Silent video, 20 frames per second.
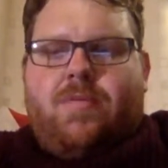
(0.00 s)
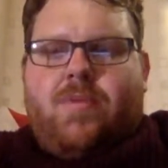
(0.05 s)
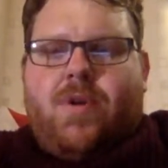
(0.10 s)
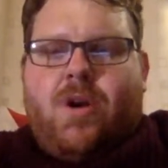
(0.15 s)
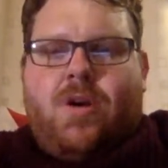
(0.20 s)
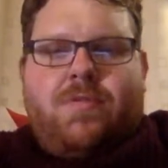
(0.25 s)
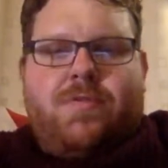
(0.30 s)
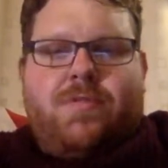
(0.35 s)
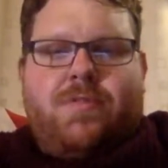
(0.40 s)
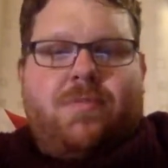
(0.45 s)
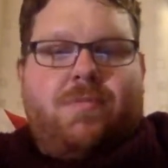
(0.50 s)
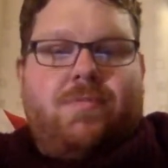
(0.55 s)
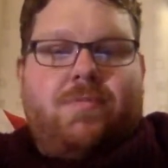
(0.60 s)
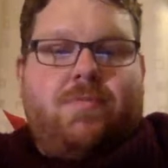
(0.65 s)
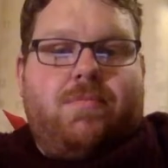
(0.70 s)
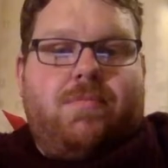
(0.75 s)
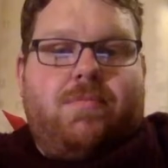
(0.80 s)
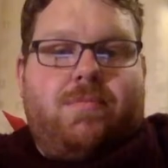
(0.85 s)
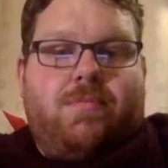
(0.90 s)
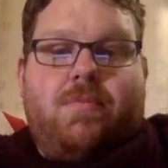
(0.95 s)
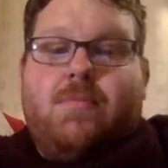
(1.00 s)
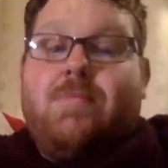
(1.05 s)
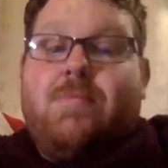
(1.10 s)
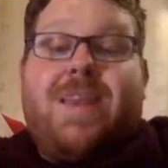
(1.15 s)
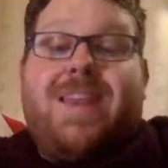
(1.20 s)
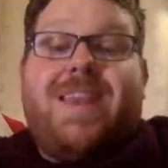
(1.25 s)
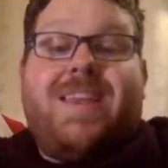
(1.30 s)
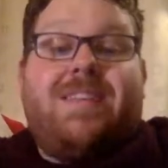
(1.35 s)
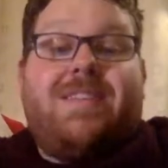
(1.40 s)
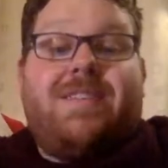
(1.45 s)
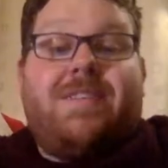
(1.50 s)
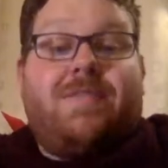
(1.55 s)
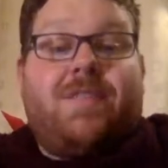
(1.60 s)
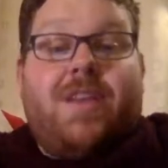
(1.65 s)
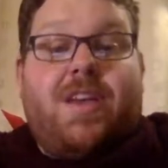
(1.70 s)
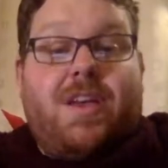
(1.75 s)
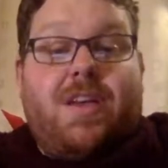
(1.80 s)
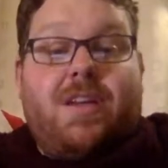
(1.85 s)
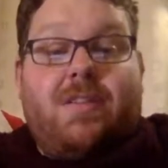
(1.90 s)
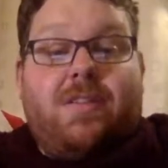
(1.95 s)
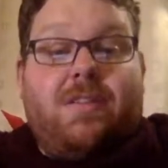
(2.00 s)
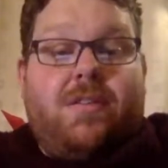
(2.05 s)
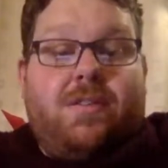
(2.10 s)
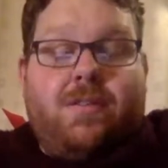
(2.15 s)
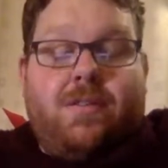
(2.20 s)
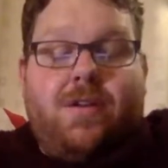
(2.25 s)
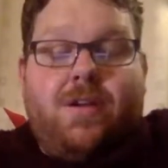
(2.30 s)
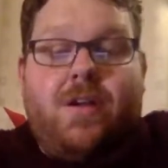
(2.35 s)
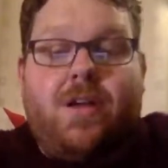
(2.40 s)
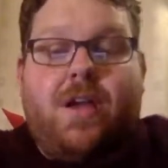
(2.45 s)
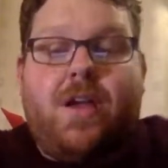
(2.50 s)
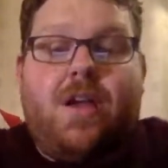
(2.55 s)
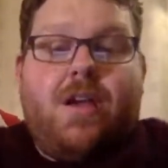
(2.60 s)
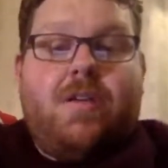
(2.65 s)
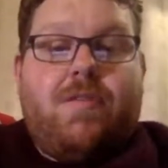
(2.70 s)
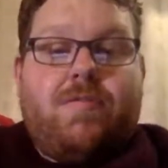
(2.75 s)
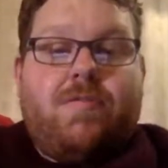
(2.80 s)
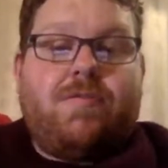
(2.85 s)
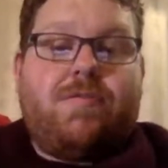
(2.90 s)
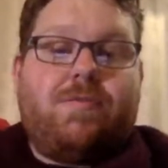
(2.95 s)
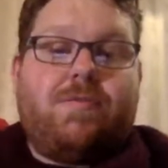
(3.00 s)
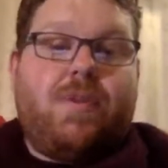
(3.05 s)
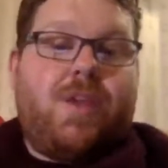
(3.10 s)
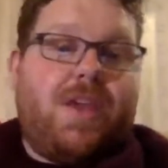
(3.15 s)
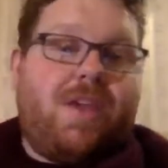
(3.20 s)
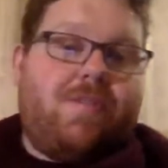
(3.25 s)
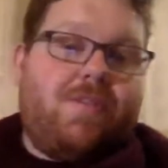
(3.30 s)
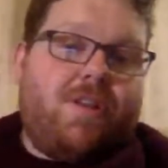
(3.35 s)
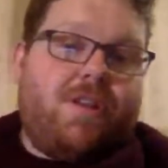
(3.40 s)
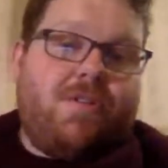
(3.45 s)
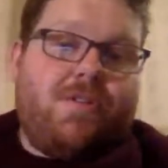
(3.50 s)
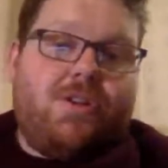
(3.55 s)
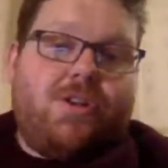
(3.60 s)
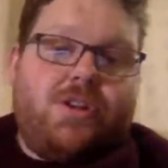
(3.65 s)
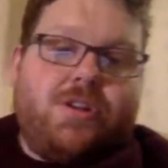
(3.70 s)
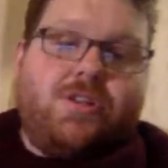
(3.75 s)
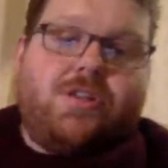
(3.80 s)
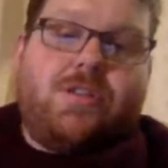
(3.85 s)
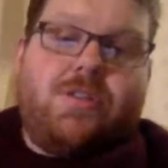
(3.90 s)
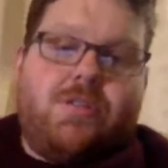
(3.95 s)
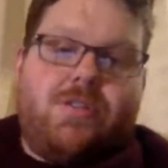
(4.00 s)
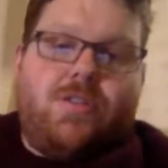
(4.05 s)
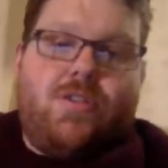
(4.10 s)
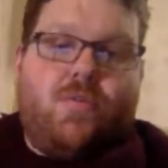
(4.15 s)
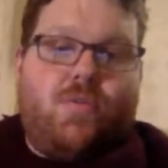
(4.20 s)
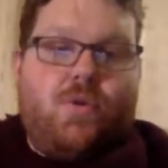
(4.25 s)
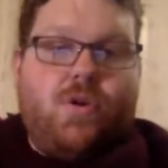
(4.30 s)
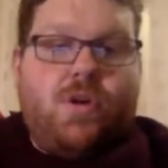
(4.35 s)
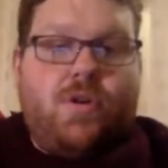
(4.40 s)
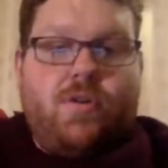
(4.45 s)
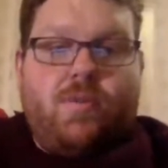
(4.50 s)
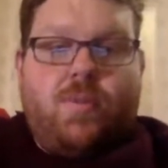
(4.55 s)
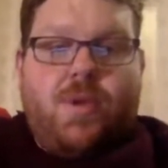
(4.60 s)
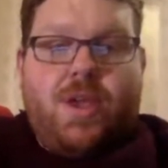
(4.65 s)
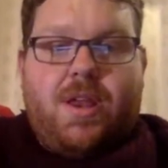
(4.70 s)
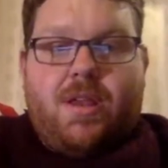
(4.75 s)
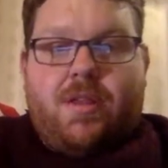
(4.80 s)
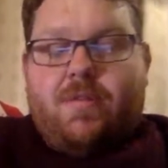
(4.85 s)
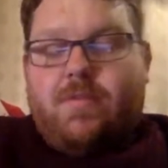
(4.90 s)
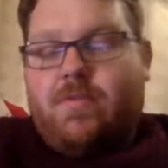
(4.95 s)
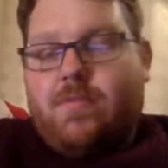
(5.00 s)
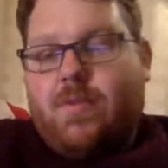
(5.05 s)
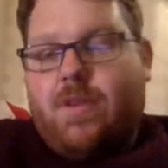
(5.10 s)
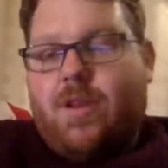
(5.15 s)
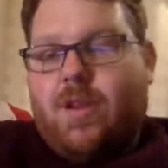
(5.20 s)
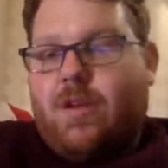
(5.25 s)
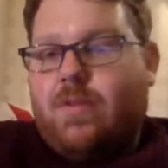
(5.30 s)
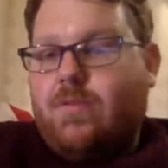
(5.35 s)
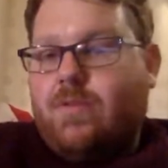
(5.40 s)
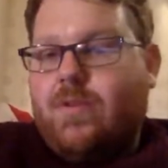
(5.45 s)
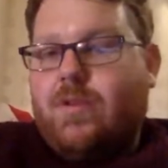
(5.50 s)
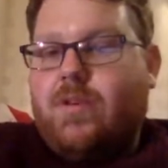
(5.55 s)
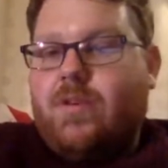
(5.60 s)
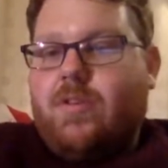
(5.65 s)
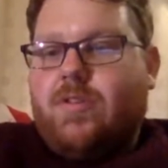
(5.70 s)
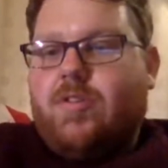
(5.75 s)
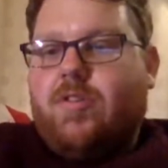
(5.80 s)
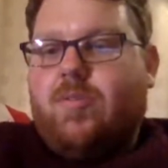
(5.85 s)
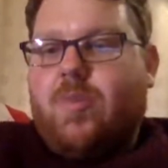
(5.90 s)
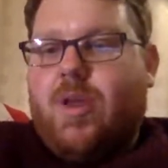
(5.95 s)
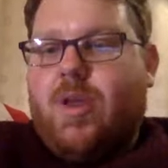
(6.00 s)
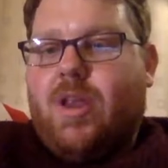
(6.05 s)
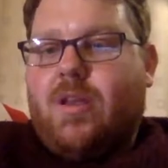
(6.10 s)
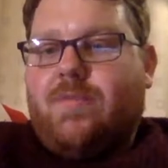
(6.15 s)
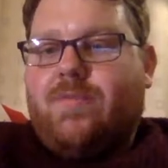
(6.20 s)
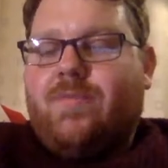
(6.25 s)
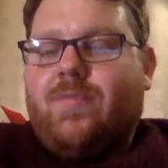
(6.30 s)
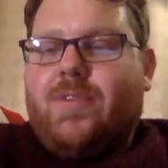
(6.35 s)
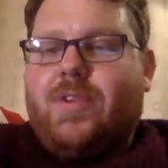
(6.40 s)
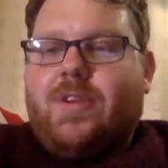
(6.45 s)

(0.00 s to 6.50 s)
over millions of years of evolution and the world being, spinning.